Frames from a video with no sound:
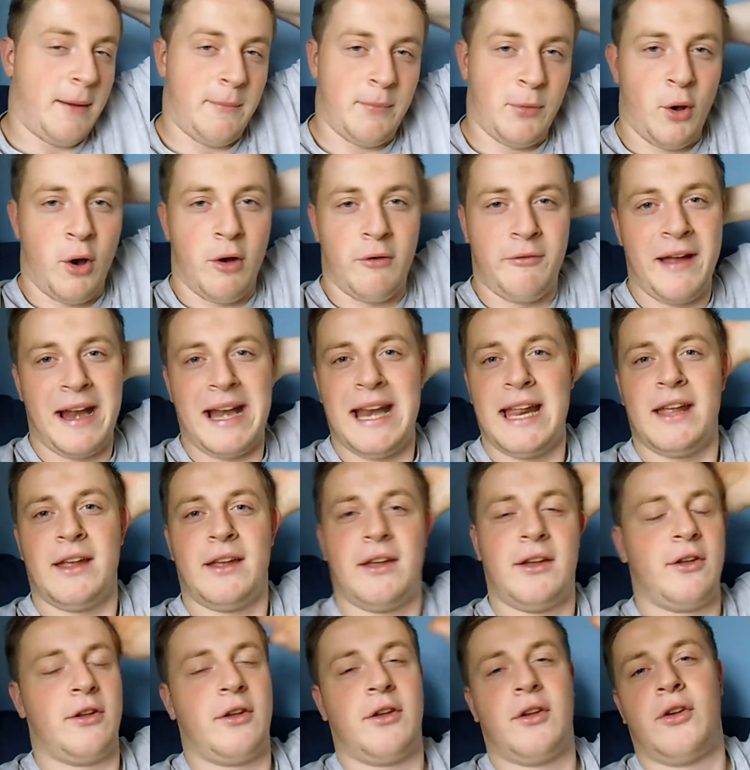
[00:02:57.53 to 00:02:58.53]
I'm not
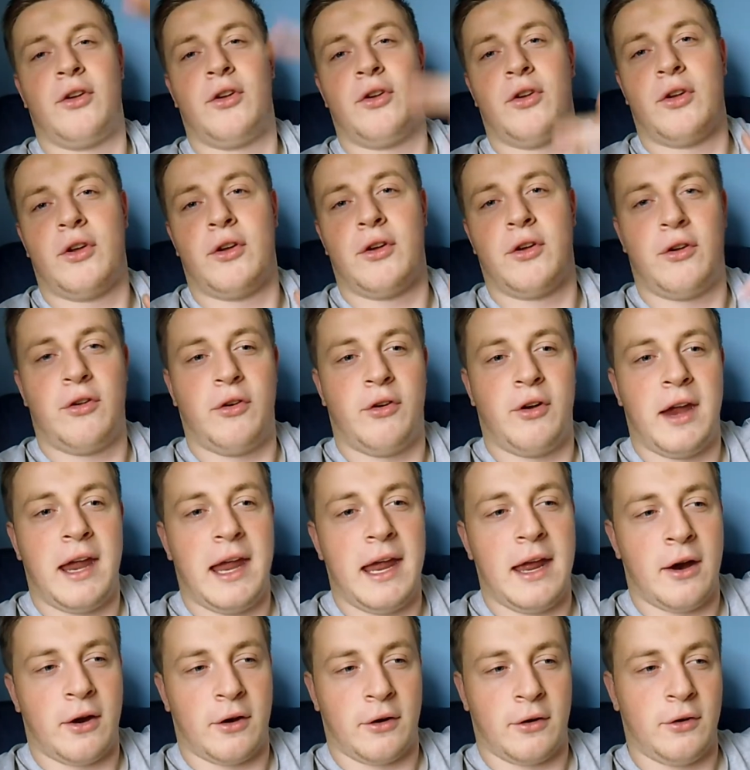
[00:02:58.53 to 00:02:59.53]
very
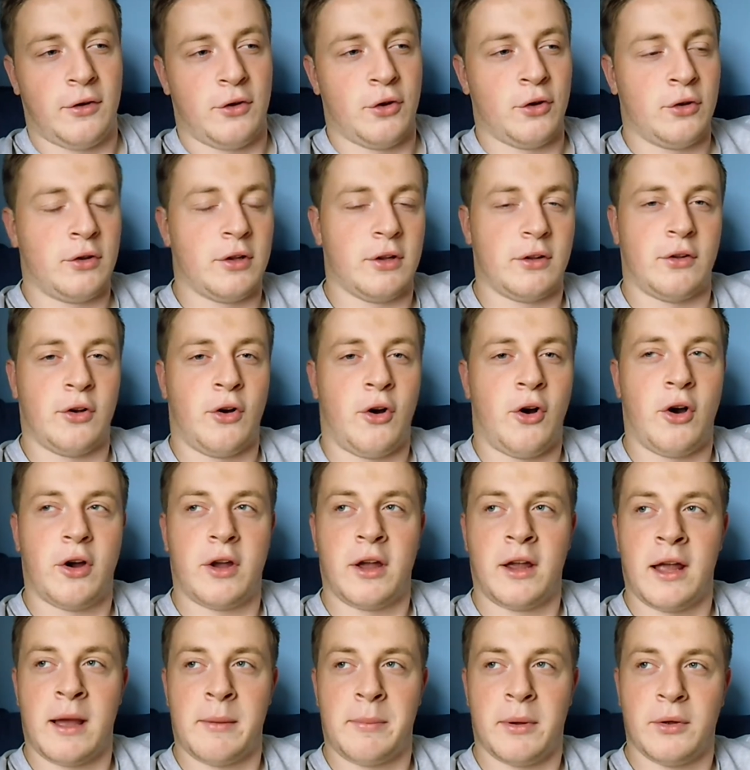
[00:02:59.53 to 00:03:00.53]
great or good at
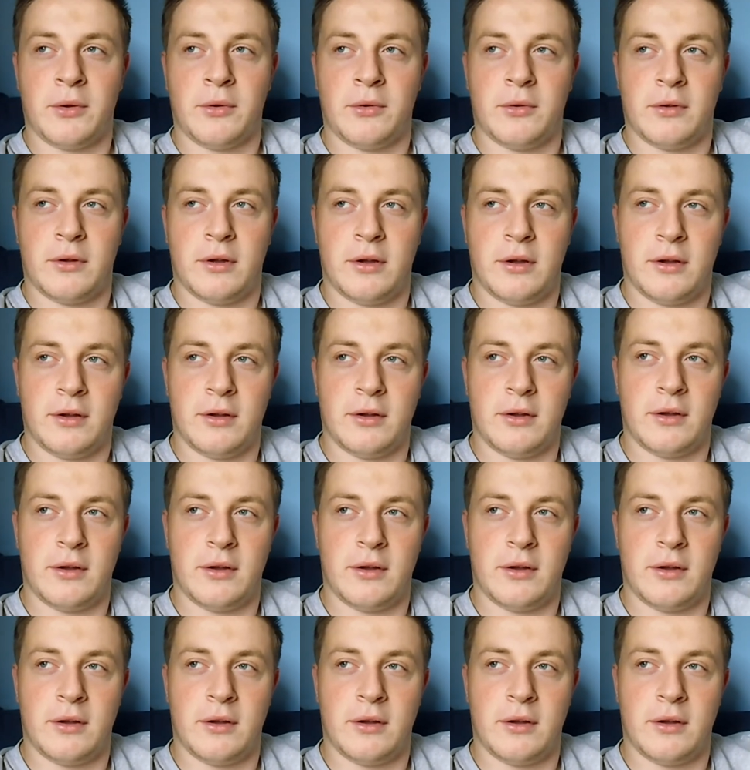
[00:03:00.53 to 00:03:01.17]
talking about